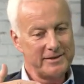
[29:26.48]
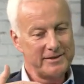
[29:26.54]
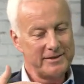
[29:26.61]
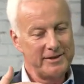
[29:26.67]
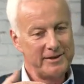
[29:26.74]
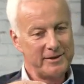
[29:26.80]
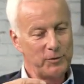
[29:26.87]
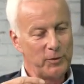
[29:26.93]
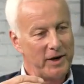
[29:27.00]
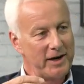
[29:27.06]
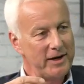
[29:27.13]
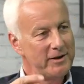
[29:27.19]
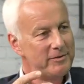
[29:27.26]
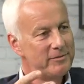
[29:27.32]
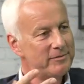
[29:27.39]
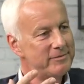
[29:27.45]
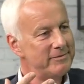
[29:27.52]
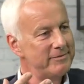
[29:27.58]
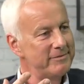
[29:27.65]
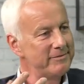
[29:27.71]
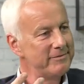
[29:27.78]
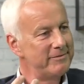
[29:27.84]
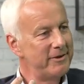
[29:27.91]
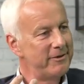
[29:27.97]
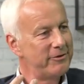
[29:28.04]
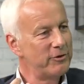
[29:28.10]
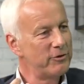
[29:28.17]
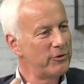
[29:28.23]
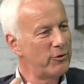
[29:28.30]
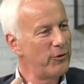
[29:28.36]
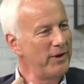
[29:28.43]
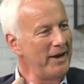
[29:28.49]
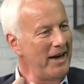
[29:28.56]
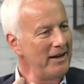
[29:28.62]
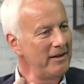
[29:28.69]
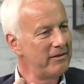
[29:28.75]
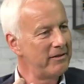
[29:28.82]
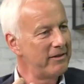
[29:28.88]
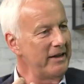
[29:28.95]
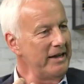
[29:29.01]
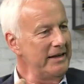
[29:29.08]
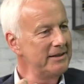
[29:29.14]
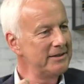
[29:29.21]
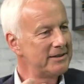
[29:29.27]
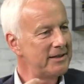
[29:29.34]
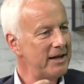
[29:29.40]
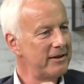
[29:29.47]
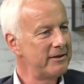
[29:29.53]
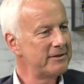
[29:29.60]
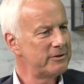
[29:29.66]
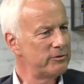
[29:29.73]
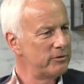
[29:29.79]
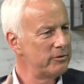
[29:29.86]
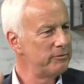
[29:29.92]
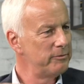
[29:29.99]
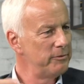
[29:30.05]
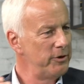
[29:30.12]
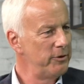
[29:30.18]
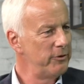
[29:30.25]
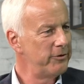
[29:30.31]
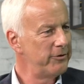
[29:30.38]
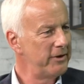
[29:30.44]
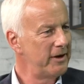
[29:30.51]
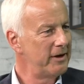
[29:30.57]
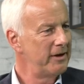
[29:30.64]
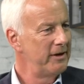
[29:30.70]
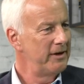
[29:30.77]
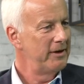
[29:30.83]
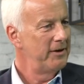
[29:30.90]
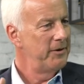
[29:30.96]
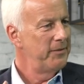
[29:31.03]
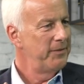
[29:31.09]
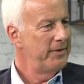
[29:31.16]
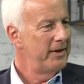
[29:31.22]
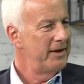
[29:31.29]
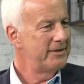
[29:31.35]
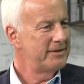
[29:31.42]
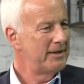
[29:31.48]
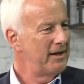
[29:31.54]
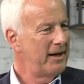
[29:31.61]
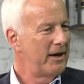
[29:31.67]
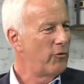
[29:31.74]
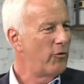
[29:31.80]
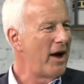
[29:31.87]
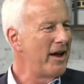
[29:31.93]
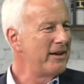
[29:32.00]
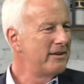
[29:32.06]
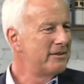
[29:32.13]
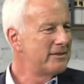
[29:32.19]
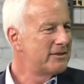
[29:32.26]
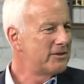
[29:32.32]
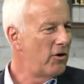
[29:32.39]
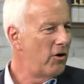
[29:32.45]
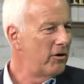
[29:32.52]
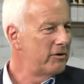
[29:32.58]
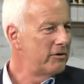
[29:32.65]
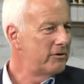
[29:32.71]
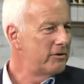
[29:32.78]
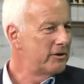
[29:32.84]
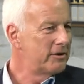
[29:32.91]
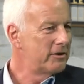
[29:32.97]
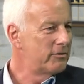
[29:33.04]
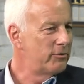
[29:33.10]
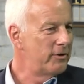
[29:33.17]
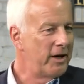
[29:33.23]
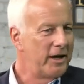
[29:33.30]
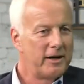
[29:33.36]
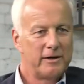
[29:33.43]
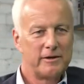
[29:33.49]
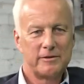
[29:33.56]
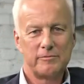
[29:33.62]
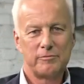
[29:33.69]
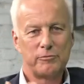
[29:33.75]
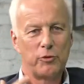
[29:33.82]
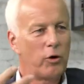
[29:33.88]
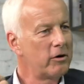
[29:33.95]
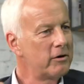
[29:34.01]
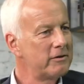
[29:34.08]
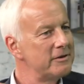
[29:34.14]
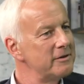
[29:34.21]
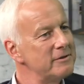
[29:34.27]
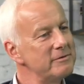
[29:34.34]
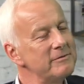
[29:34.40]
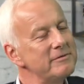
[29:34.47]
in a way, if you create things like this to music, is it like writing a song or creating a book? Or?